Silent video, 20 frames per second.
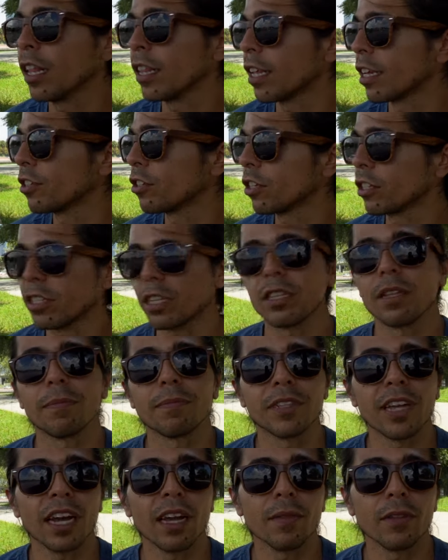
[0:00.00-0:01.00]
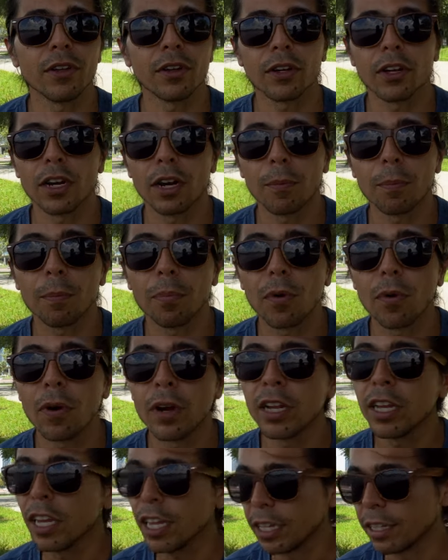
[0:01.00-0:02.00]
That's just at the time that you're gonna
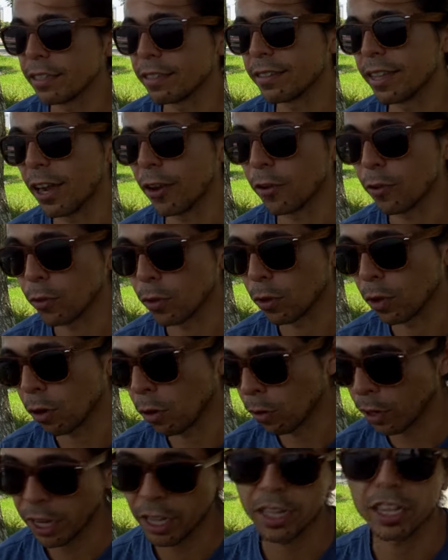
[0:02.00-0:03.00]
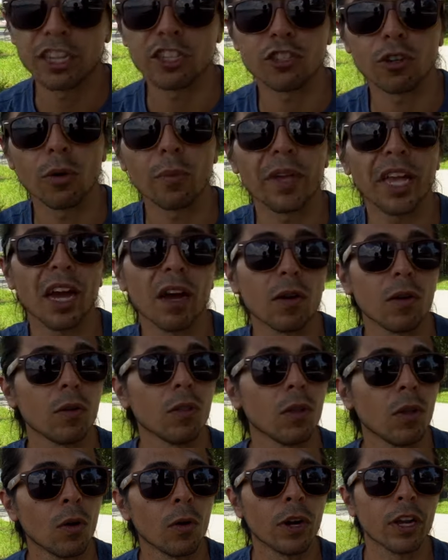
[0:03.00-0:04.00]
point. This is how you load it. He showed me how to
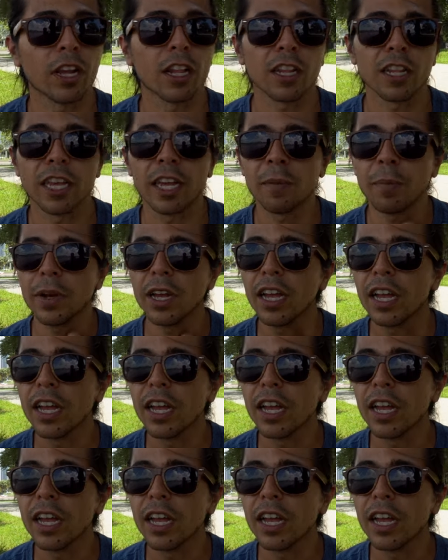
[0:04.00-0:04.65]
load a clip.